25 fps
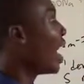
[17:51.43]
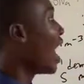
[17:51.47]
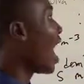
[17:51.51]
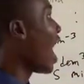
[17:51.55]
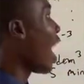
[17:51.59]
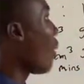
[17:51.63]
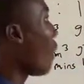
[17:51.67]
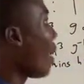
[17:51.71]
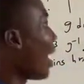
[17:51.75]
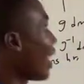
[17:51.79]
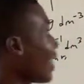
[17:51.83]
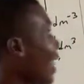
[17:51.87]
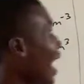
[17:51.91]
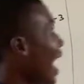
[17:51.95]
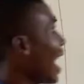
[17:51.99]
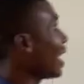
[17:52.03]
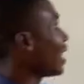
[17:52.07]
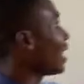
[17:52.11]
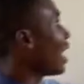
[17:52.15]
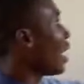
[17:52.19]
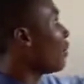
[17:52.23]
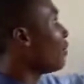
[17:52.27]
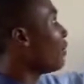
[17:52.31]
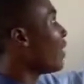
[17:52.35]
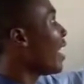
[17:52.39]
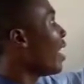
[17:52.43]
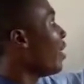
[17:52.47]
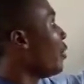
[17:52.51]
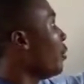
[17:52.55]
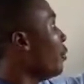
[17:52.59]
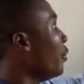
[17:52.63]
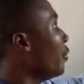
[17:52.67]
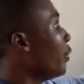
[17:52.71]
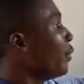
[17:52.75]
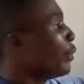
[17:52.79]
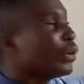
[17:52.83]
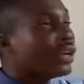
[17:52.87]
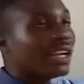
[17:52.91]
Our titer
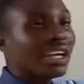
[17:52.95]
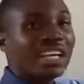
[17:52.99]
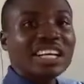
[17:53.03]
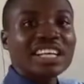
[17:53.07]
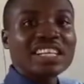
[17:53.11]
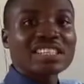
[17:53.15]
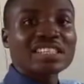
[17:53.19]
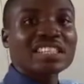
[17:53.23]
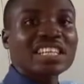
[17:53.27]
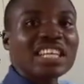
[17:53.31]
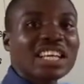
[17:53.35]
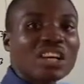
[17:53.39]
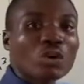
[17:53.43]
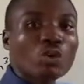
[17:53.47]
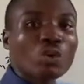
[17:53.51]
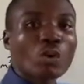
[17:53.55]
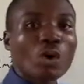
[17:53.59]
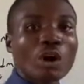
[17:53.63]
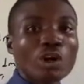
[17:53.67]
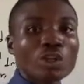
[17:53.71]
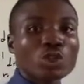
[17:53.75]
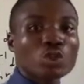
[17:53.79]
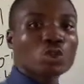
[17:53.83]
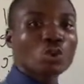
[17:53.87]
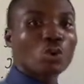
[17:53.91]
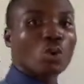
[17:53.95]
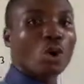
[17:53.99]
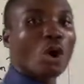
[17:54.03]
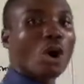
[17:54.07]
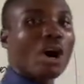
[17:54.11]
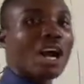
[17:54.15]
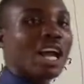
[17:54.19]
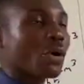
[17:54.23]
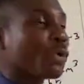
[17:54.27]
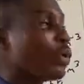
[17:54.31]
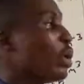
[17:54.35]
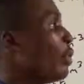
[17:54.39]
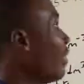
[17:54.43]
value is equal to
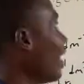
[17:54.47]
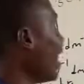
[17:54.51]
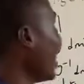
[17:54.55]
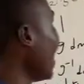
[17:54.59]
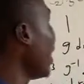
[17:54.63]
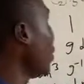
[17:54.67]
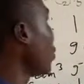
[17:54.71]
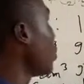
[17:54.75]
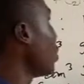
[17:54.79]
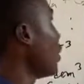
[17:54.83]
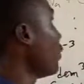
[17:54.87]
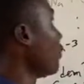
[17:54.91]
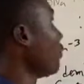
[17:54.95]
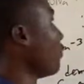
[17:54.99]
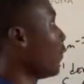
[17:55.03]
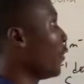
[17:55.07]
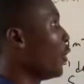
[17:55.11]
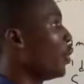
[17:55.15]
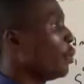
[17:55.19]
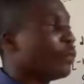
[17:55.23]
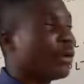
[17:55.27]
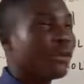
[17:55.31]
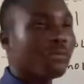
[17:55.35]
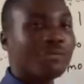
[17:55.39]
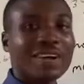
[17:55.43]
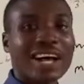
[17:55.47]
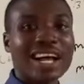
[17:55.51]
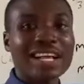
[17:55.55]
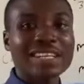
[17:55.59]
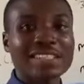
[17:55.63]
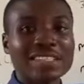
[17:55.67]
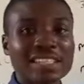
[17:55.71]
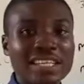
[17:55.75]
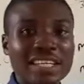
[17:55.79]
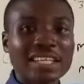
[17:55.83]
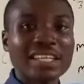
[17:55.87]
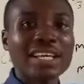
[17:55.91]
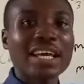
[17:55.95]
or equivalent to the volume of
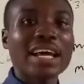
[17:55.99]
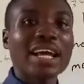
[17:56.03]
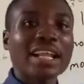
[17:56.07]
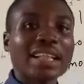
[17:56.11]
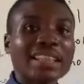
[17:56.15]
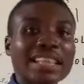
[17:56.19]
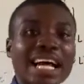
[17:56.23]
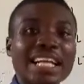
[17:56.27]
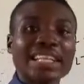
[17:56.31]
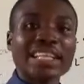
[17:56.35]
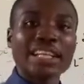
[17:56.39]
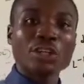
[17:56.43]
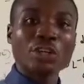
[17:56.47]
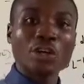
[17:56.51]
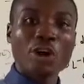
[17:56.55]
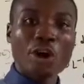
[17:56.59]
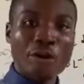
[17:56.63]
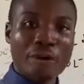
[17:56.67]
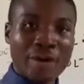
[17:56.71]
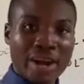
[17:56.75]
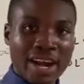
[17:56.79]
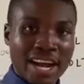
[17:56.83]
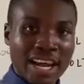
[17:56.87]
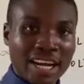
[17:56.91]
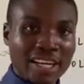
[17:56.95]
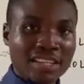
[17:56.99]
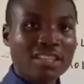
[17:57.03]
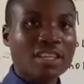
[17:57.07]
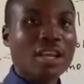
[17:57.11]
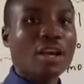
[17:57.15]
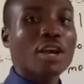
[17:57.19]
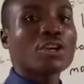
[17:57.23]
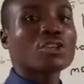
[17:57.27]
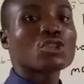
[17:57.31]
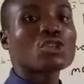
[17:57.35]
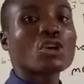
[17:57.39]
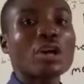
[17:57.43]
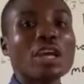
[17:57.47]
acid that did not react.
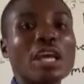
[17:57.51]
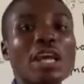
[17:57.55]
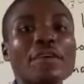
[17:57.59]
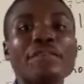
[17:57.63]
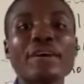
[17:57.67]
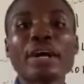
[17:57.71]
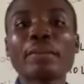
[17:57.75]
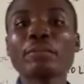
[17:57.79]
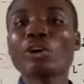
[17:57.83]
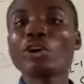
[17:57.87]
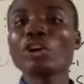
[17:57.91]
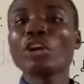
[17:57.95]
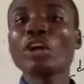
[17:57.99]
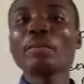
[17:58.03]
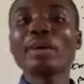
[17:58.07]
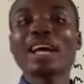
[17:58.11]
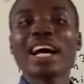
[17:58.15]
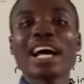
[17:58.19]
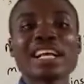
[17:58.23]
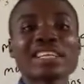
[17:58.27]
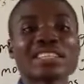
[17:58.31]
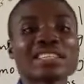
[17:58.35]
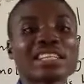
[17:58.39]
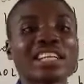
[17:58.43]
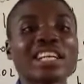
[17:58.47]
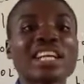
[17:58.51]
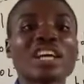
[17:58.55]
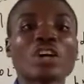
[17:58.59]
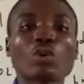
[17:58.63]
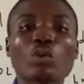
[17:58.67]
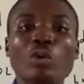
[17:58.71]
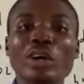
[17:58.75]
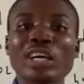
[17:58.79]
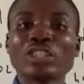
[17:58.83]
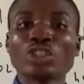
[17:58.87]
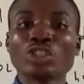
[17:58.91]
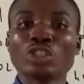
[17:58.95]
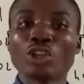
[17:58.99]
So if I'm going to be asking a
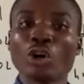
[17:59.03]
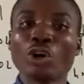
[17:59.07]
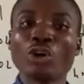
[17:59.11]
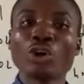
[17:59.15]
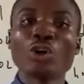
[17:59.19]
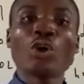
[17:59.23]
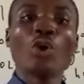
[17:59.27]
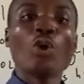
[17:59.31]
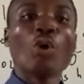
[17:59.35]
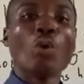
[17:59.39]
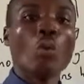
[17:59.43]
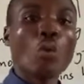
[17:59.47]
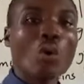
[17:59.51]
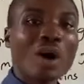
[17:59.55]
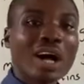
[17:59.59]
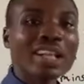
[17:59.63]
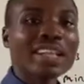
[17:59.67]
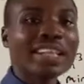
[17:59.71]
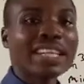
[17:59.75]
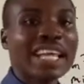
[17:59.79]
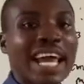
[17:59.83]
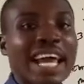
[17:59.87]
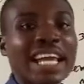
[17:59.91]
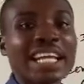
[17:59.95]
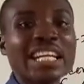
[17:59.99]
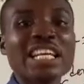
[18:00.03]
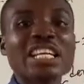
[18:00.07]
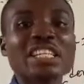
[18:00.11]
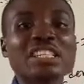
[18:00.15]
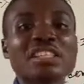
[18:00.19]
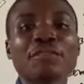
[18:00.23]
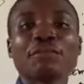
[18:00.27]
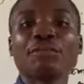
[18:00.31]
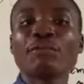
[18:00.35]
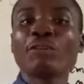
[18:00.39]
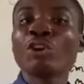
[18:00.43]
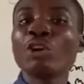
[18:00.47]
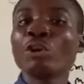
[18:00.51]
question, what then is the
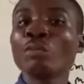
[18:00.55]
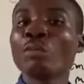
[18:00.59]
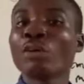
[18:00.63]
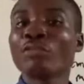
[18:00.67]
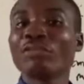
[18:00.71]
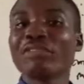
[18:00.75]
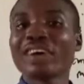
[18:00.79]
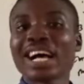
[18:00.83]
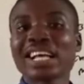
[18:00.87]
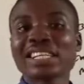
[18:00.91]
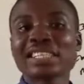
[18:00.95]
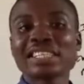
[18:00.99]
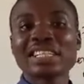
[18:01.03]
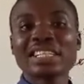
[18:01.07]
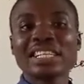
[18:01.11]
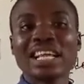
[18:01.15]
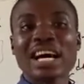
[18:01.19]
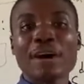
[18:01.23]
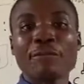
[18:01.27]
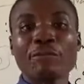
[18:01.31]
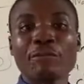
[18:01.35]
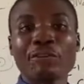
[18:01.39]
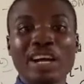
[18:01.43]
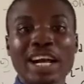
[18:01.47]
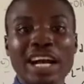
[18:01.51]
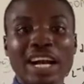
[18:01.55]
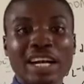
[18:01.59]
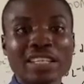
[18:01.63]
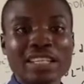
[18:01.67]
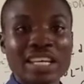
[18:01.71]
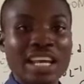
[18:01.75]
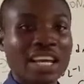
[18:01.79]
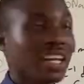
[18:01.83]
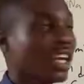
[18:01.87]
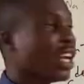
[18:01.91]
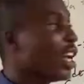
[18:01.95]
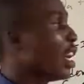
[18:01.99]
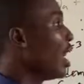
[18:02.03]
volume of acid that have
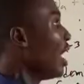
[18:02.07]
reacted?